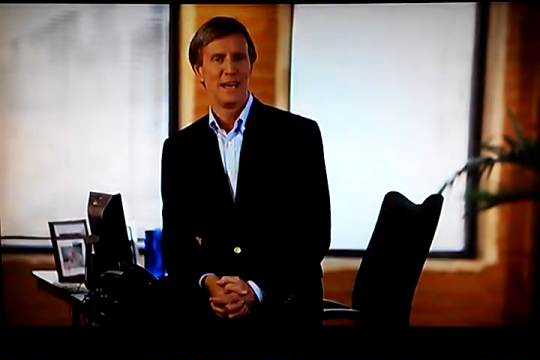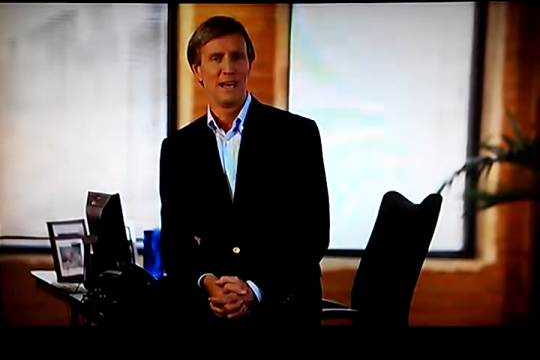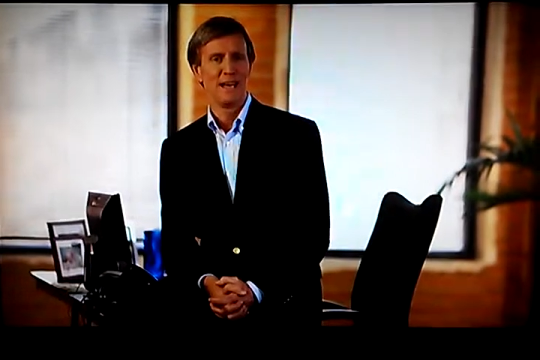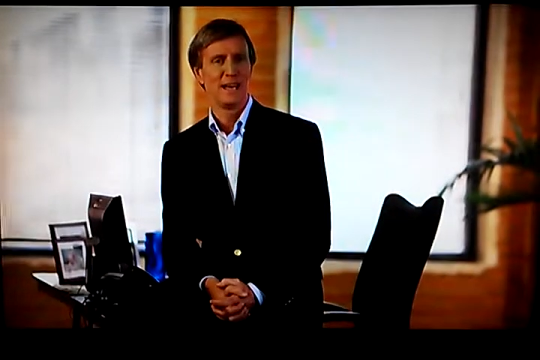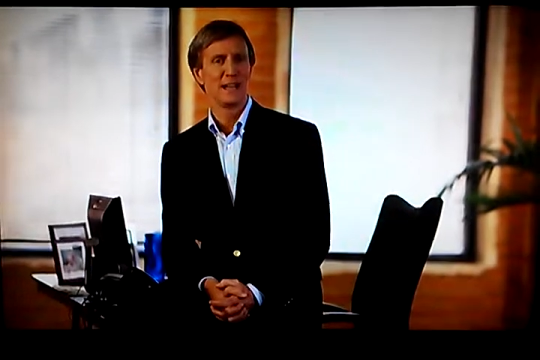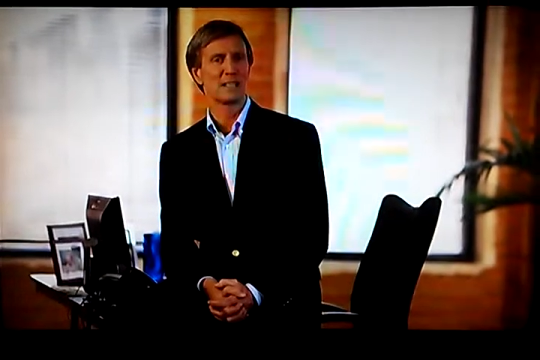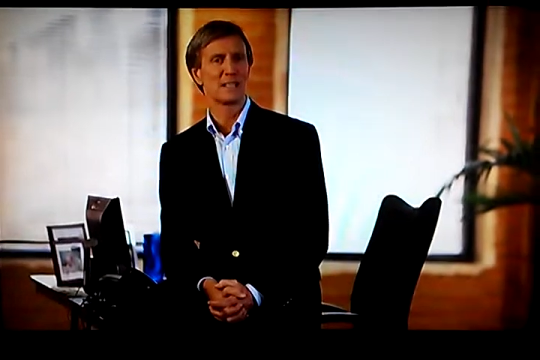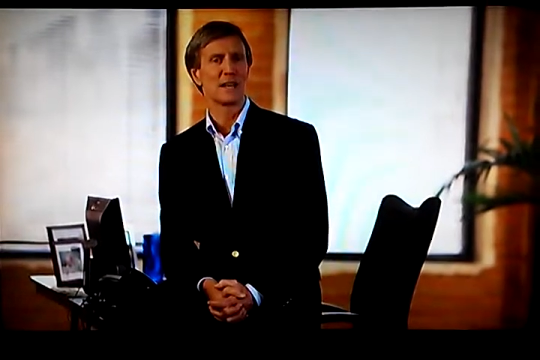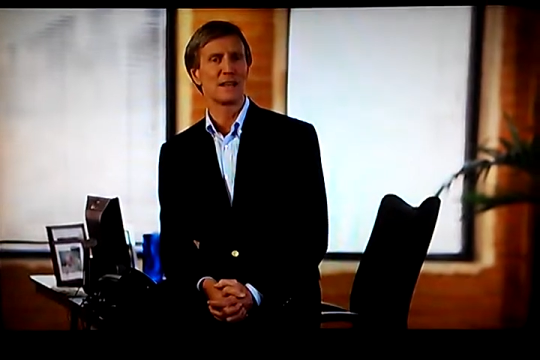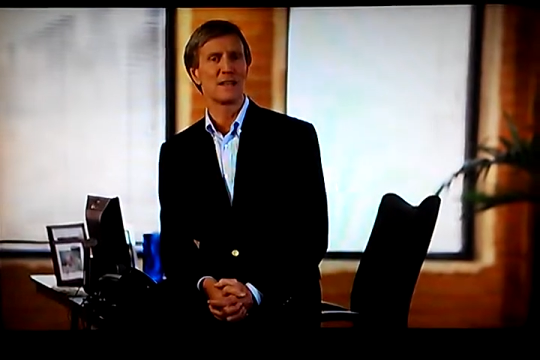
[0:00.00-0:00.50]

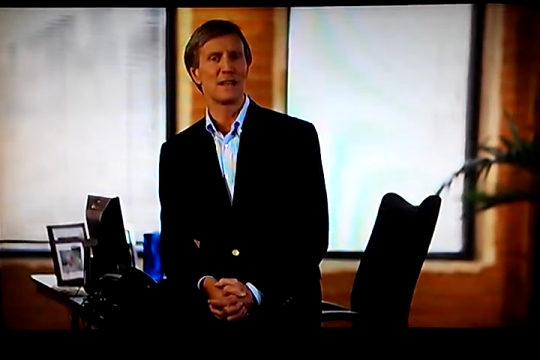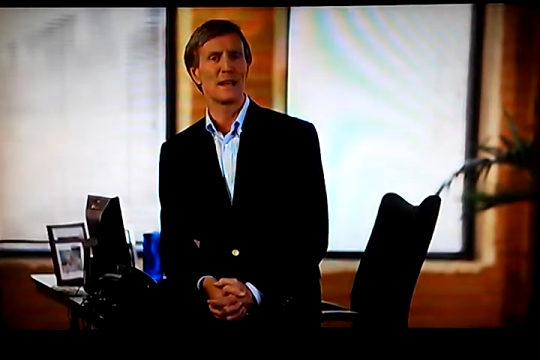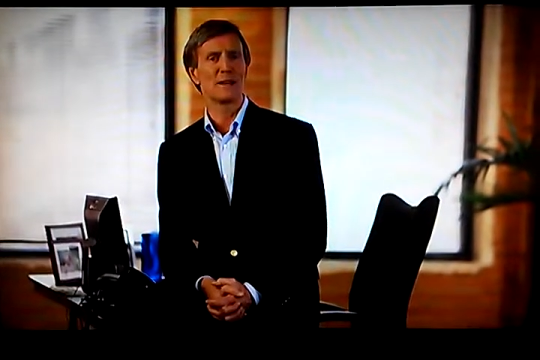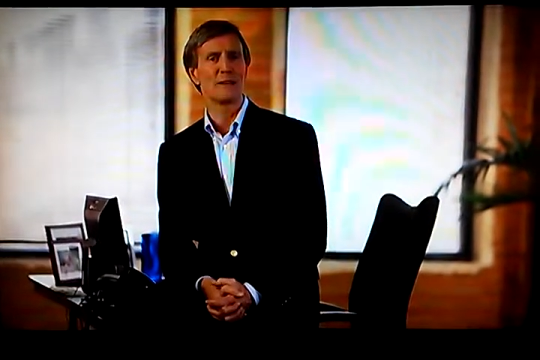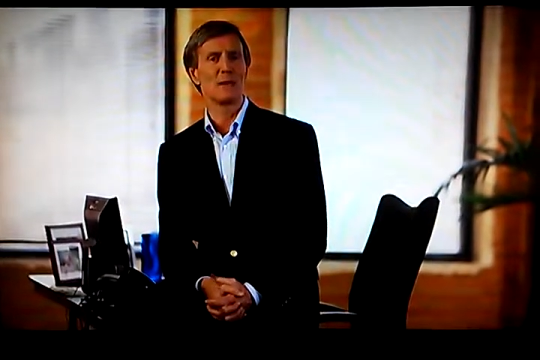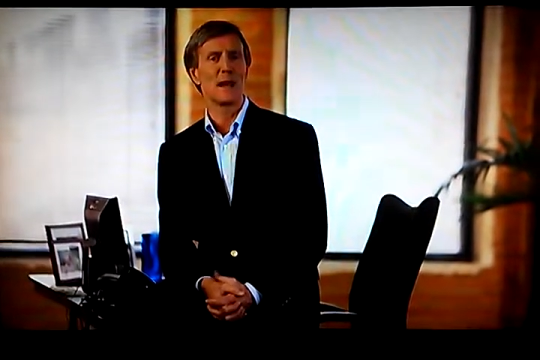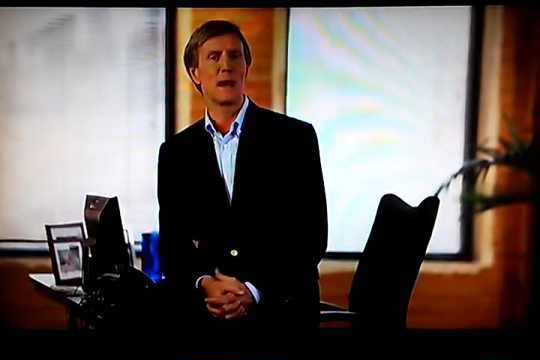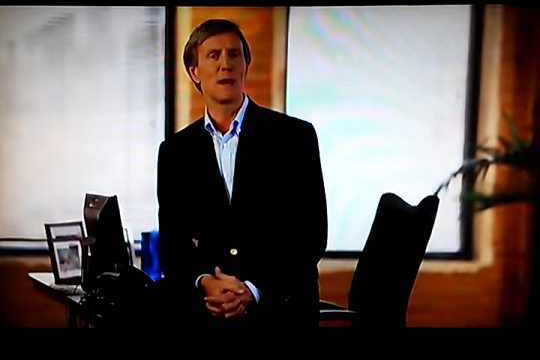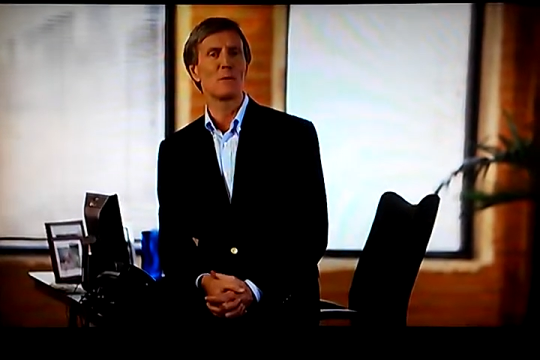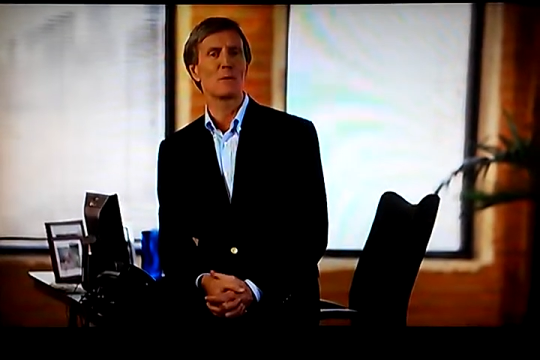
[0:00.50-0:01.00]
He said that
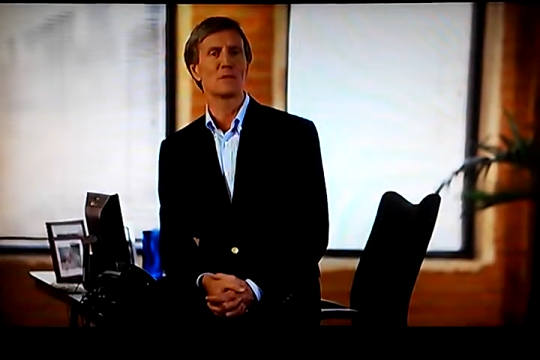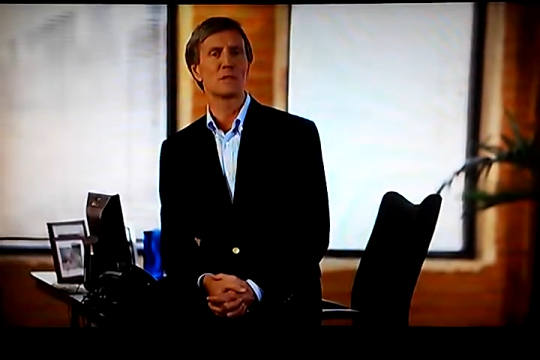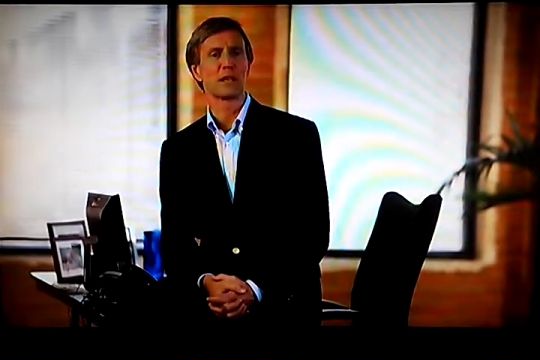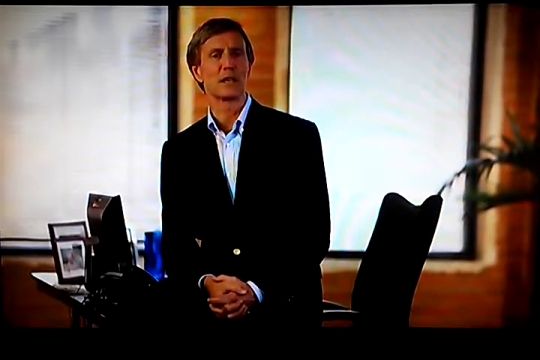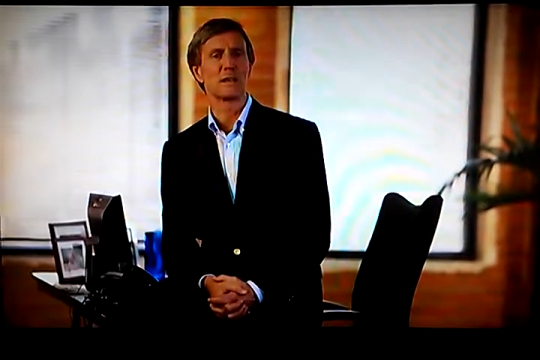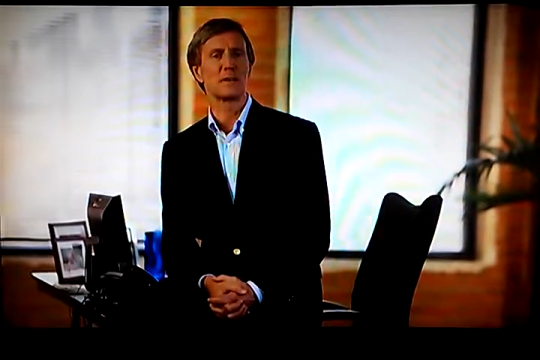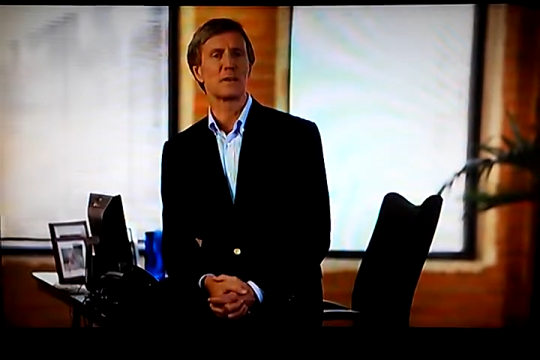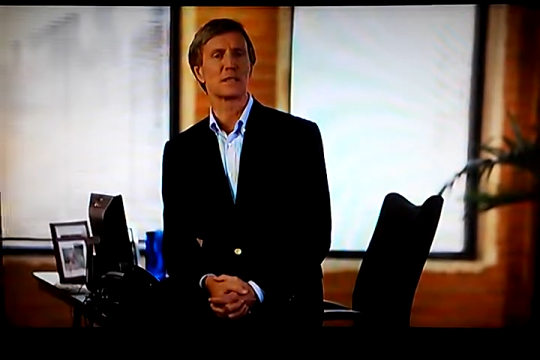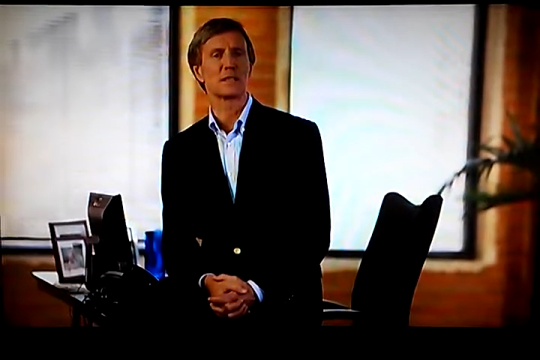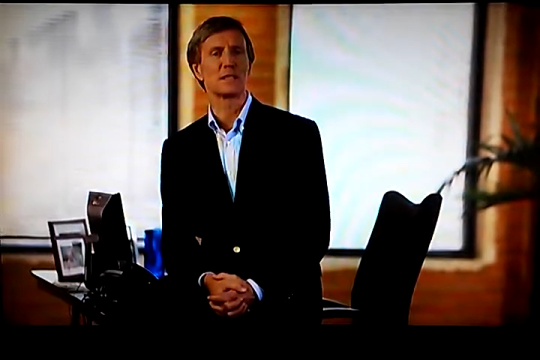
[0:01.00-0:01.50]
if I was
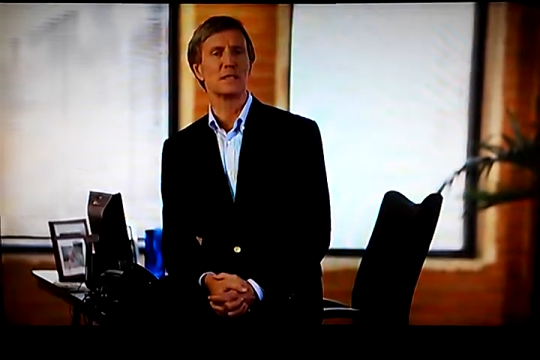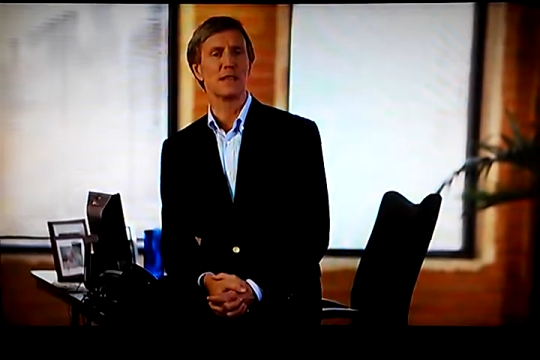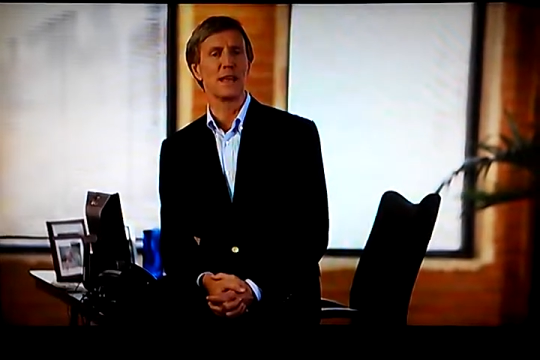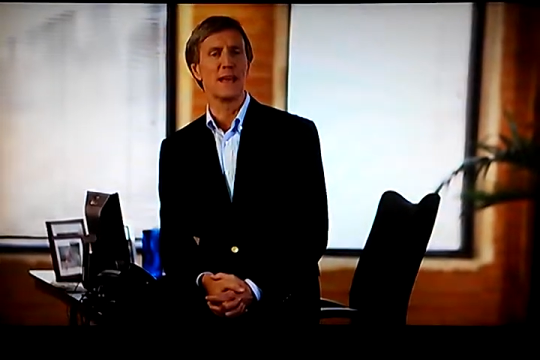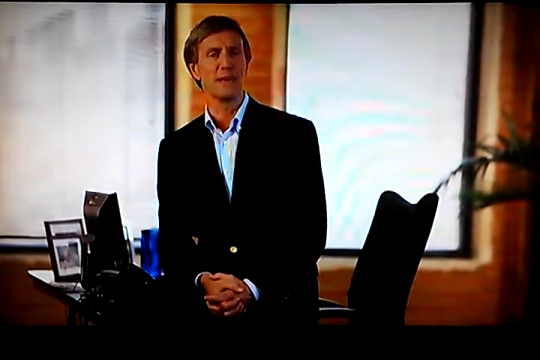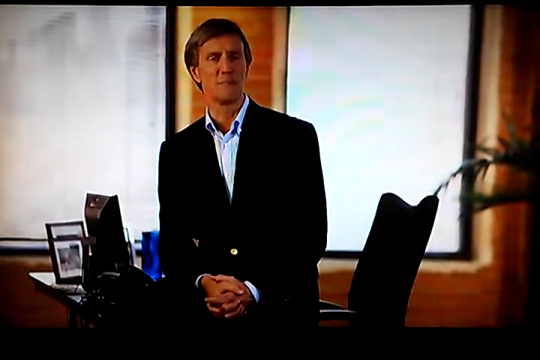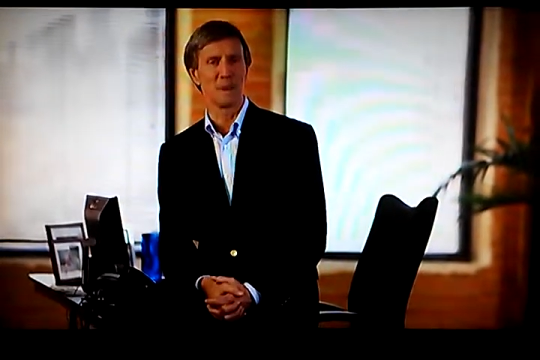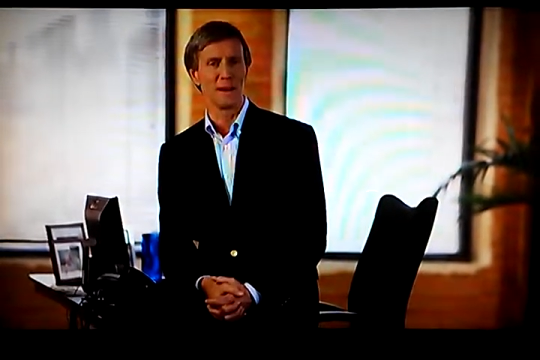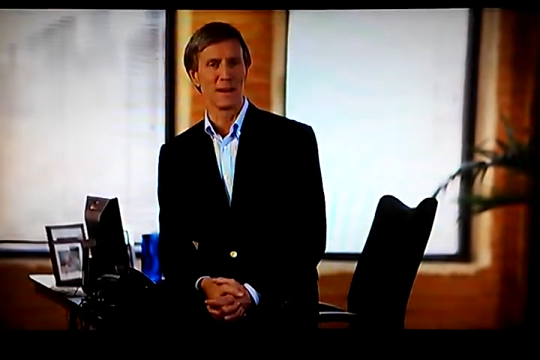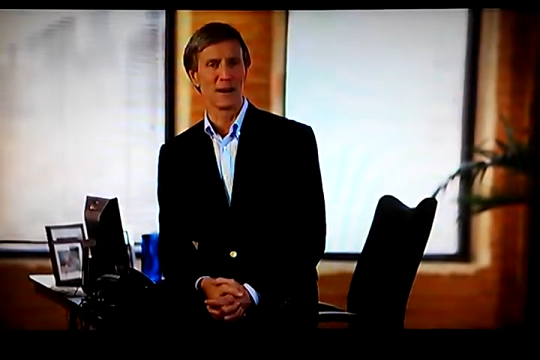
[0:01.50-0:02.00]
interested in
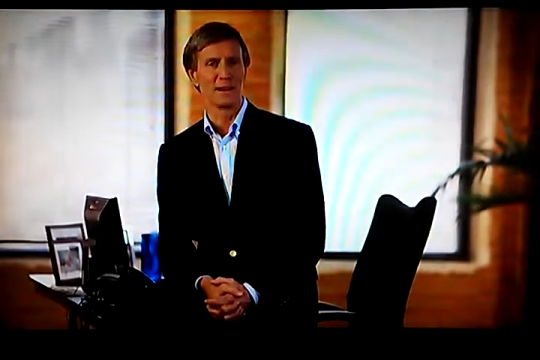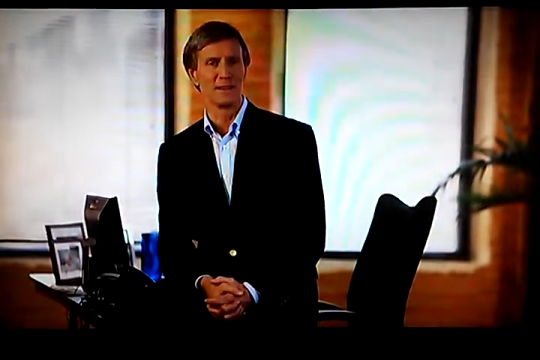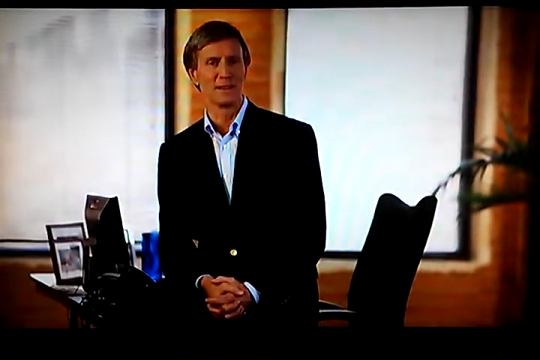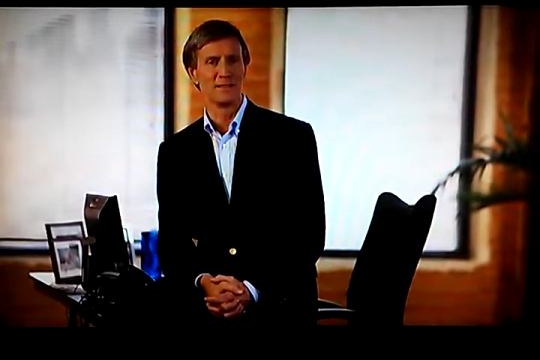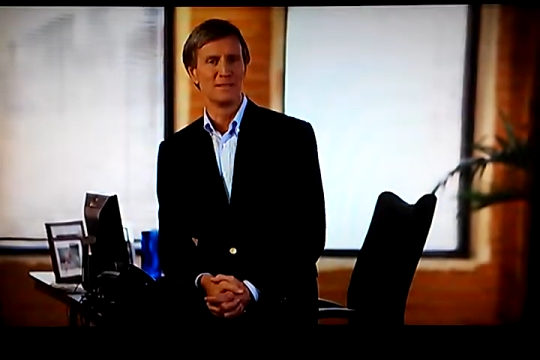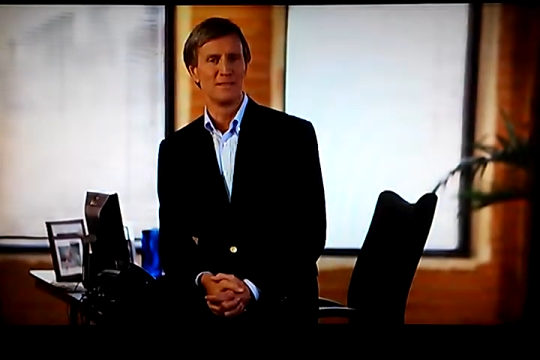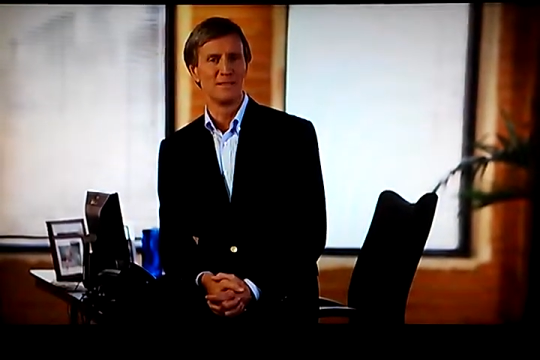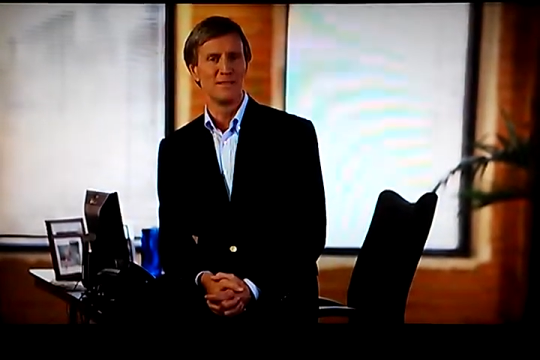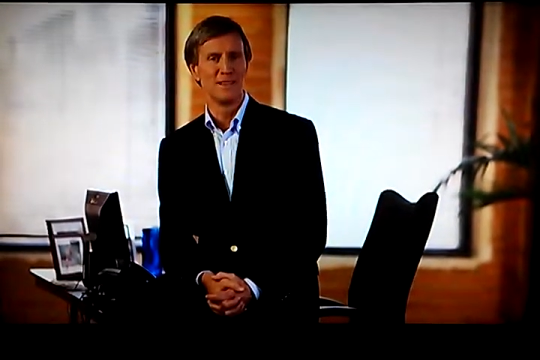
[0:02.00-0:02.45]
that model,